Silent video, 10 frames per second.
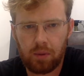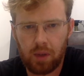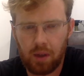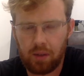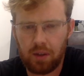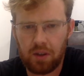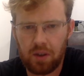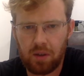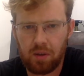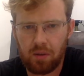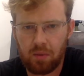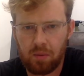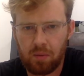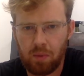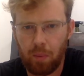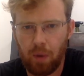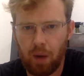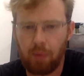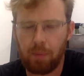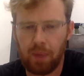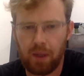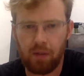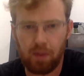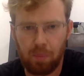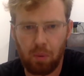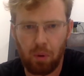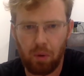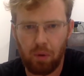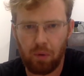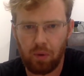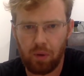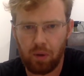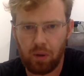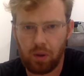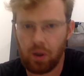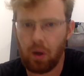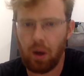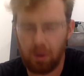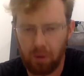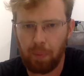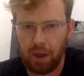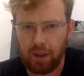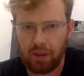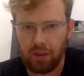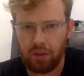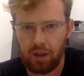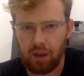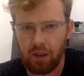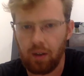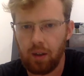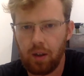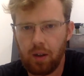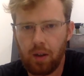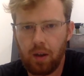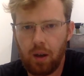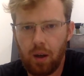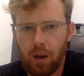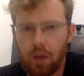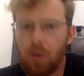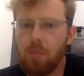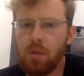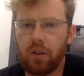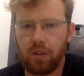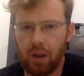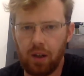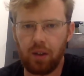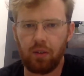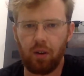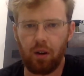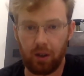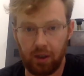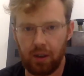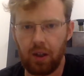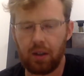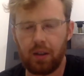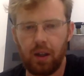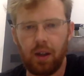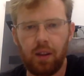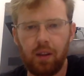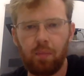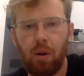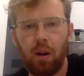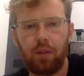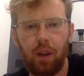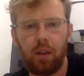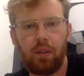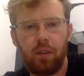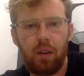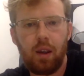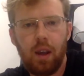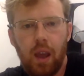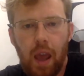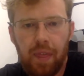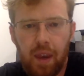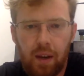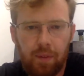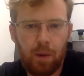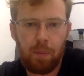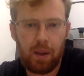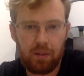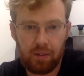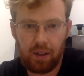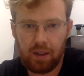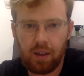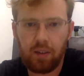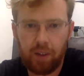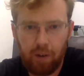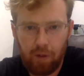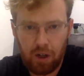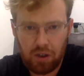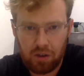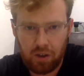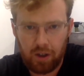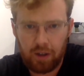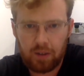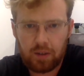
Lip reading: The decision will probably be in a report of over 100 pages, and numerous studies are conducted in this process. And then if your pesticide does get registered,